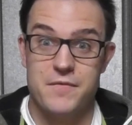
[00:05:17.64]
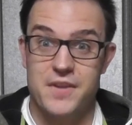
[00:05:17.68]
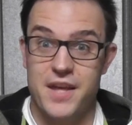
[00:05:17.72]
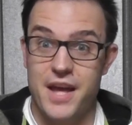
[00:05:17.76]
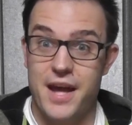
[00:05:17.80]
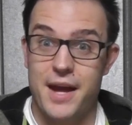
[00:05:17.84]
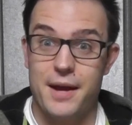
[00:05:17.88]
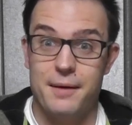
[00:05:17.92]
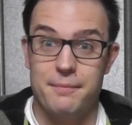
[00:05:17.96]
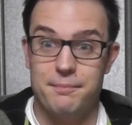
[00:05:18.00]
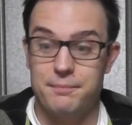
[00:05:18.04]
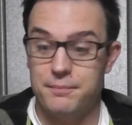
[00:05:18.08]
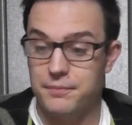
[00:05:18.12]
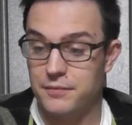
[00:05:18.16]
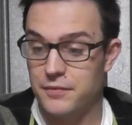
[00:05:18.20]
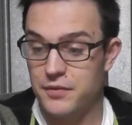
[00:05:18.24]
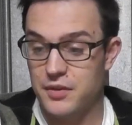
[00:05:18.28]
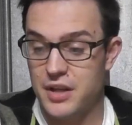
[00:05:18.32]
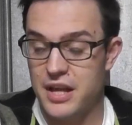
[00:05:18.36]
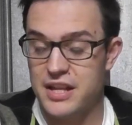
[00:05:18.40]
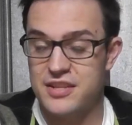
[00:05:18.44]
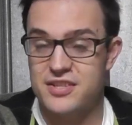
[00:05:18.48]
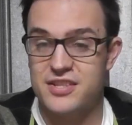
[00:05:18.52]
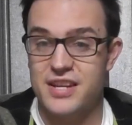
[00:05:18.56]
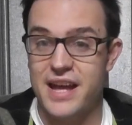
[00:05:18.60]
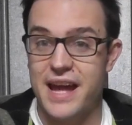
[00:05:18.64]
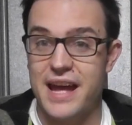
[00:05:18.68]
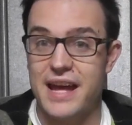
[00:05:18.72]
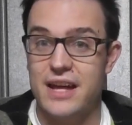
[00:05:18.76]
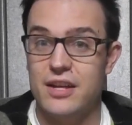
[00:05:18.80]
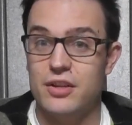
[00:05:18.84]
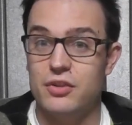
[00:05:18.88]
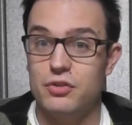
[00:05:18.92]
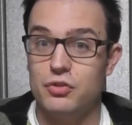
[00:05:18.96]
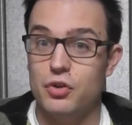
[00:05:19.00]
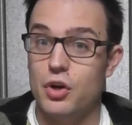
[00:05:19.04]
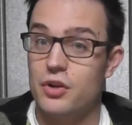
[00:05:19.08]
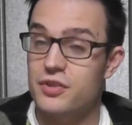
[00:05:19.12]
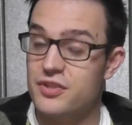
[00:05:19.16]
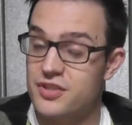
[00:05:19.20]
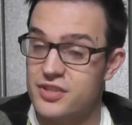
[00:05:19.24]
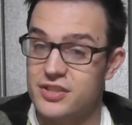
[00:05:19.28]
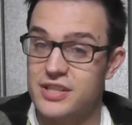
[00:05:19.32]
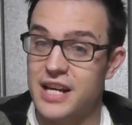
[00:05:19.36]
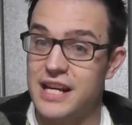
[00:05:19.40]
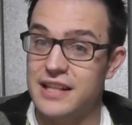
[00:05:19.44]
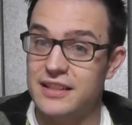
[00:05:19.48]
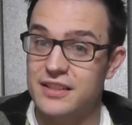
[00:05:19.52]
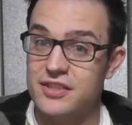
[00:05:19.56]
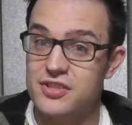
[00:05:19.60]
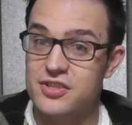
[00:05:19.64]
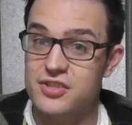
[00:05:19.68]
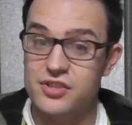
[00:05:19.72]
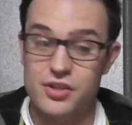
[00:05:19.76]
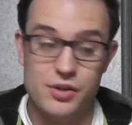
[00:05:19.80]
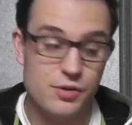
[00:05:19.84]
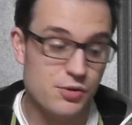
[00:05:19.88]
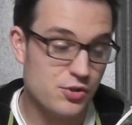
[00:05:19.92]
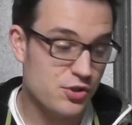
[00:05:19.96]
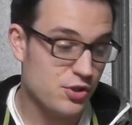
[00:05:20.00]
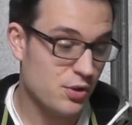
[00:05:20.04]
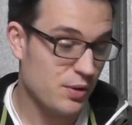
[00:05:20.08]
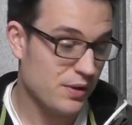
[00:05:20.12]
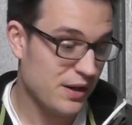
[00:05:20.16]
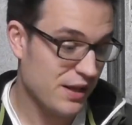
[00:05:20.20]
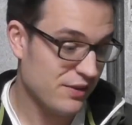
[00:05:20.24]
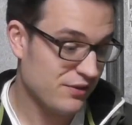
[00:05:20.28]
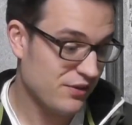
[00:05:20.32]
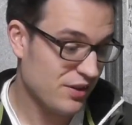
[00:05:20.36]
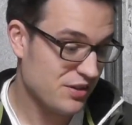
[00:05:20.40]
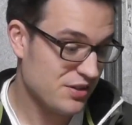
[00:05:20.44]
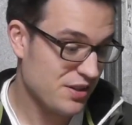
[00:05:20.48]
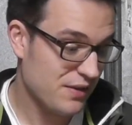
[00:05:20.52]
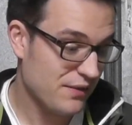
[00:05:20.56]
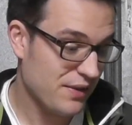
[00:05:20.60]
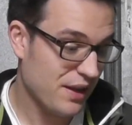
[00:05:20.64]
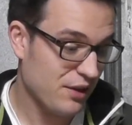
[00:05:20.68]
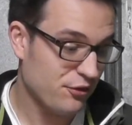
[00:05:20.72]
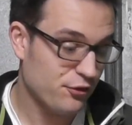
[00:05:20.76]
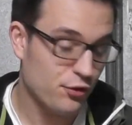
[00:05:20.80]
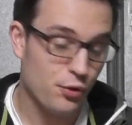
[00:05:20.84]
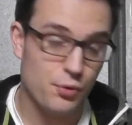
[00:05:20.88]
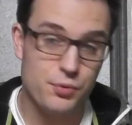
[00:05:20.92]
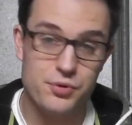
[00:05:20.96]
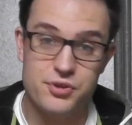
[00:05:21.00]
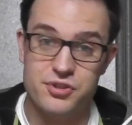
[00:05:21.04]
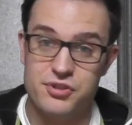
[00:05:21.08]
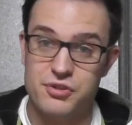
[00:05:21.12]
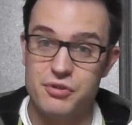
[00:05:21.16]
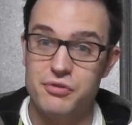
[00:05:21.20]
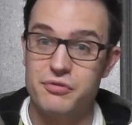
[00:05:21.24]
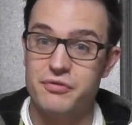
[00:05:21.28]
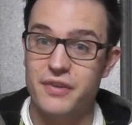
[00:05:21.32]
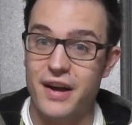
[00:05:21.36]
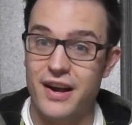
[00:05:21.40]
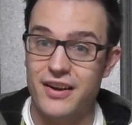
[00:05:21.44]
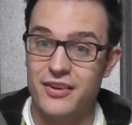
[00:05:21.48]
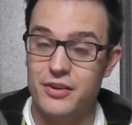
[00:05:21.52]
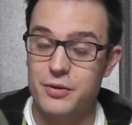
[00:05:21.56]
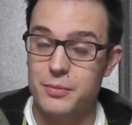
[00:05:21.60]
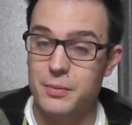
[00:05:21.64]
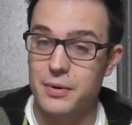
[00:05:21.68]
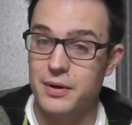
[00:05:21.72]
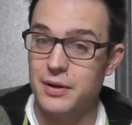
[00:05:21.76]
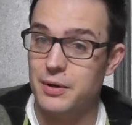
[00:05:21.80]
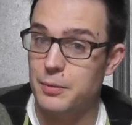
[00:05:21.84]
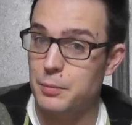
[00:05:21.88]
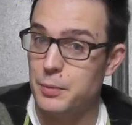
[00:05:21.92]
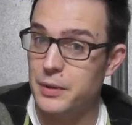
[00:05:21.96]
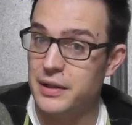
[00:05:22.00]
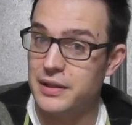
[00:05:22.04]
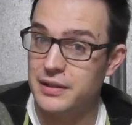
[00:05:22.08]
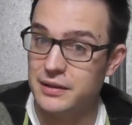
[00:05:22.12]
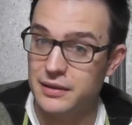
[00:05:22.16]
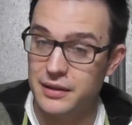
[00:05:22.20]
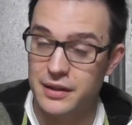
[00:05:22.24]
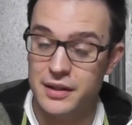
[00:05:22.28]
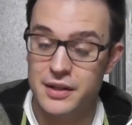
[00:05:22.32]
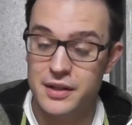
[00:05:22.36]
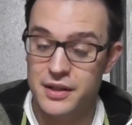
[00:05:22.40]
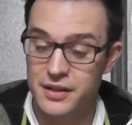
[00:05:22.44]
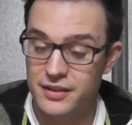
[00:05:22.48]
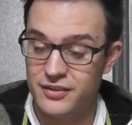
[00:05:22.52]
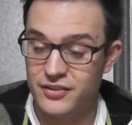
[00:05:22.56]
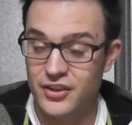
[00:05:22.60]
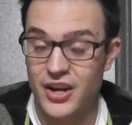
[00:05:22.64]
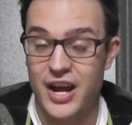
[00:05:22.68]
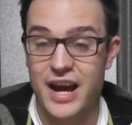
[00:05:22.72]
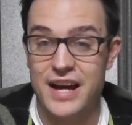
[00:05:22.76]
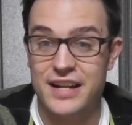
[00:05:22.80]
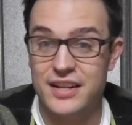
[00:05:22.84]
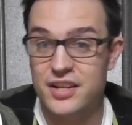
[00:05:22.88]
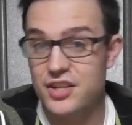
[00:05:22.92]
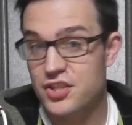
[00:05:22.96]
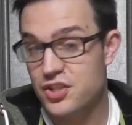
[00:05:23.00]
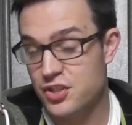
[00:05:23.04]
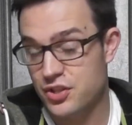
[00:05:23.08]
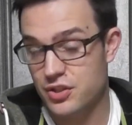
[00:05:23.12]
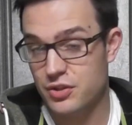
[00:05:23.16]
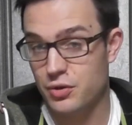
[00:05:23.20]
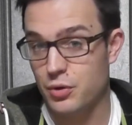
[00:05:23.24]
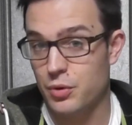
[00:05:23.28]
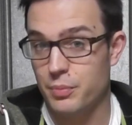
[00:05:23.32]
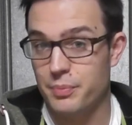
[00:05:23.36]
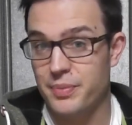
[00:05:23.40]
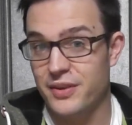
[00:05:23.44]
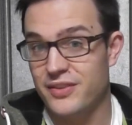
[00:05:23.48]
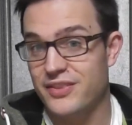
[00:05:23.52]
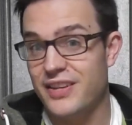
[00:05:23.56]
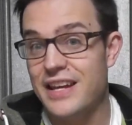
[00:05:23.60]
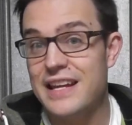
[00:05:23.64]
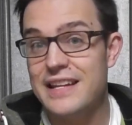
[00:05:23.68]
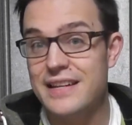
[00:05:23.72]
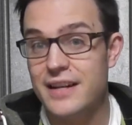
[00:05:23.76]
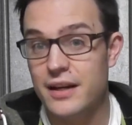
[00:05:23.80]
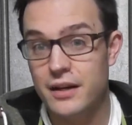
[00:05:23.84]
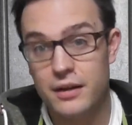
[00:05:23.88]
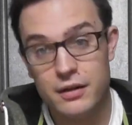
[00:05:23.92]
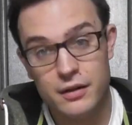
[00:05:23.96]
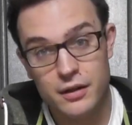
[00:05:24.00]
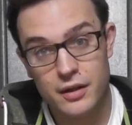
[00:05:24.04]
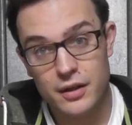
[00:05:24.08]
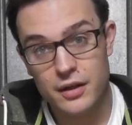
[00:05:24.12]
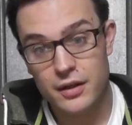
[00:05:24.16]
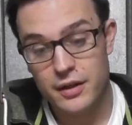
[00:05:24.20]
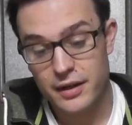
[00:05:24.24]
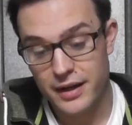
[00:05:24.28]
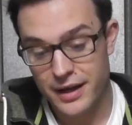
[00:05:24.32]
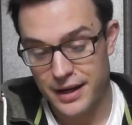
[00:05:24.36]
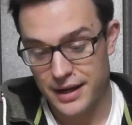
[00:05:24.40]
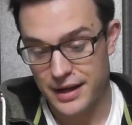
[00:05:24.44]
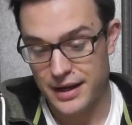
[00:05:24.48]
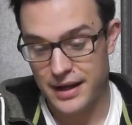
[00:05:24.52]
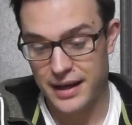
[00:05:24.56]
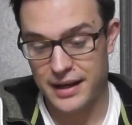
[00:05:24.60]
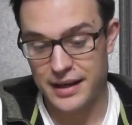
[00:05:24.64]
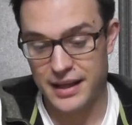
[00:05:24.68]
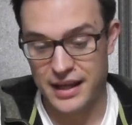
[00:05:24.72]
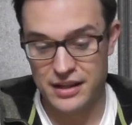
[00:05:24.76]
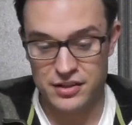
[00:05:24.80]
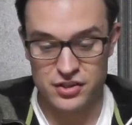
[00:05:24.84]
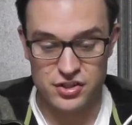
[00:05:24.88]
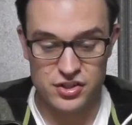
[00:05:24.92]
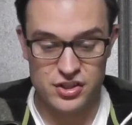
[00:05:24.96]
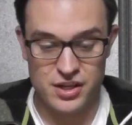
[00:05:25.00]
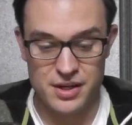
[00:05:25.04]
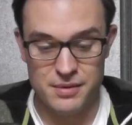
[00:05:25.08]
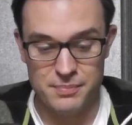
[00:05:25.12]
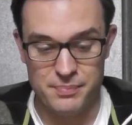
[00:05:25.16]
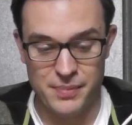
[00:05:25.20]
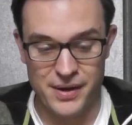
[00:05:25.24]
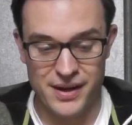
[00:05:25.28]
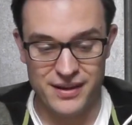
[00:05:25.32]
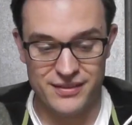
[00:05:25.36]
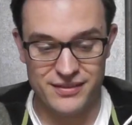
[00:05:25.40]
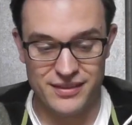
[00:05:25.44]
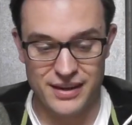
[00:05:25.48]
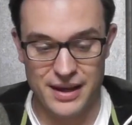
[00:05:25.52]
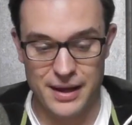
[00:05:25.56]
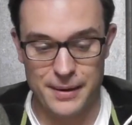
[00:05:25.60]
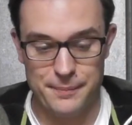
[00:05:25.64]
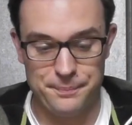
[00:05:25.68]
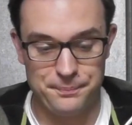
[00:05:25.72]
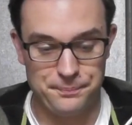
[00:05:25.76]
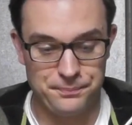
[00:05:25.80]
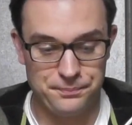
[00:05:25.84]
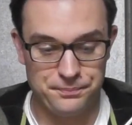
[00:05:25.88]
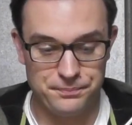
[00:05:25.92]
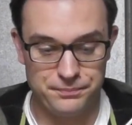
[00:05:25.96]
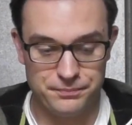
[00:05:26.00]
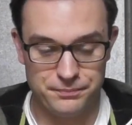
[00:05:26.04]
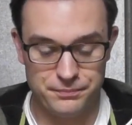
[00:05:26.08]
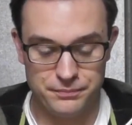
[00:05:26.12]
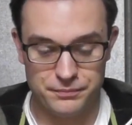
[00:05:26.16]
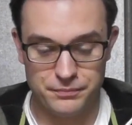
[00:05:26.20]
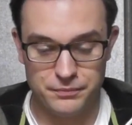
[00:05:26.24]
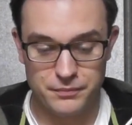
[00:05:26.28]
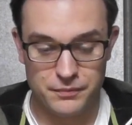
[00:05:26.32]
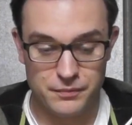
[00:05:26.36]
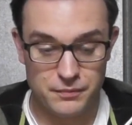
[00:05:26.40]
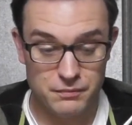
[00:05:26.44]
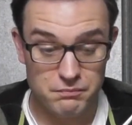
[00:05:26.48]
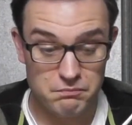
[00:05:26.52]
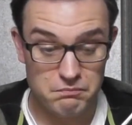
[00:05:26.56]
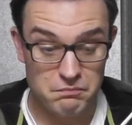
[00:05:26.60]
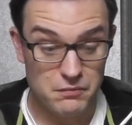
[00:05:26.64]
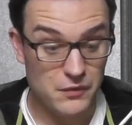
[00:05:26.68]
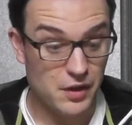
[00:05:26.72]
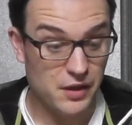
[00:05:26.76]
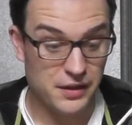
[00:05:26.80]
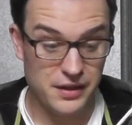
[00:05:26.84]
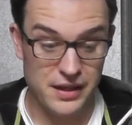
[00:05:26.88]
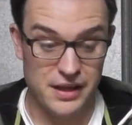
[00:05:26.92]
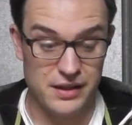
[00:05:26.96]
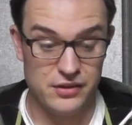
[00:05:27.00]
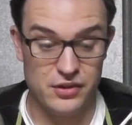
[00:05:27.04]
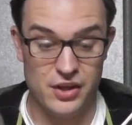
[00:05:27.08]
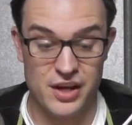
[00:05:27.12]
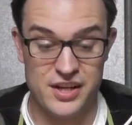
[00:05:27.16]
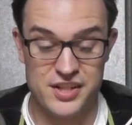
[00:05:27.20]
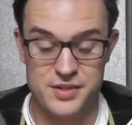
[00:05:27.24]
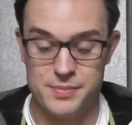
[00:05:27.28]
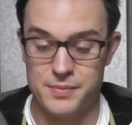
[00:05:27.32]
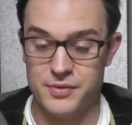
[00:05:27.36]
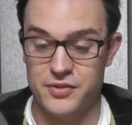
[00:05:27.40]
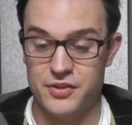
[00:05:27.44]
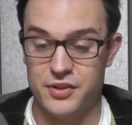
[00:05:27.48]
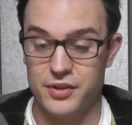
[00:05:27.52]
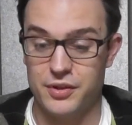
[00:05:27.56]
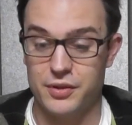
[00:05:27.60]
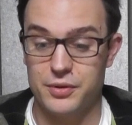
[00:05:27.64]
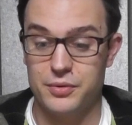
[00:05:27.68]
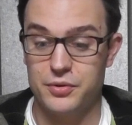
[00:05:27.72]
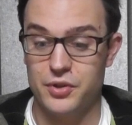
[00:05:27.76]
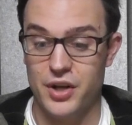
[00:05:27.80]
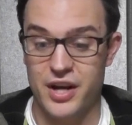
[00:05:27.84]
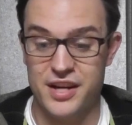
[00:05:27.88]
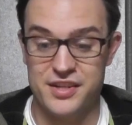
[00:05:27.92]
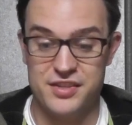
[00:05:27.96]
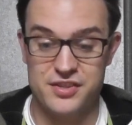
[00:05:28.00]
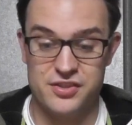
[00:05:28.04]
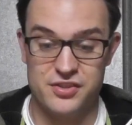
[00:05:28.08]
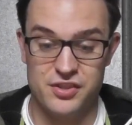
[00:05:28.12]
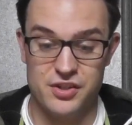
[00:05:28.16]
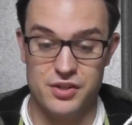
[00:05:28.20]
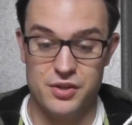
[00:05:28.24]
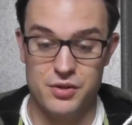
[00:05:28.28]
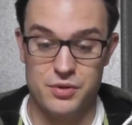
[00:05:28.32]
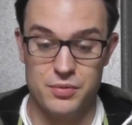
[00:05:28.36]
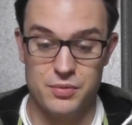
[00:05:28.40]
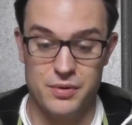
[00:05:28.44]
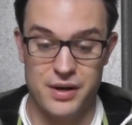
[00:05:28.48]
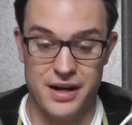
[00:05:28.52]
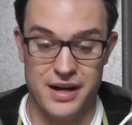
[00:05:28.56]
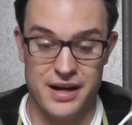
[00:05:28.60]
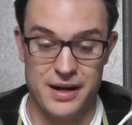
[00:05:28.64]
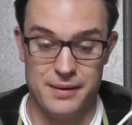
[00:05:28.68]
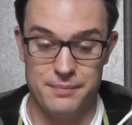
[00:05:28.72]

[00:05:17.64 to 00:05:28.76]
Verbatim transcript: Yeah, it's a non-stainless steel, so it does have that tall steel factor where it will tarnish or patina against you, but yeah, nice material, nice steel,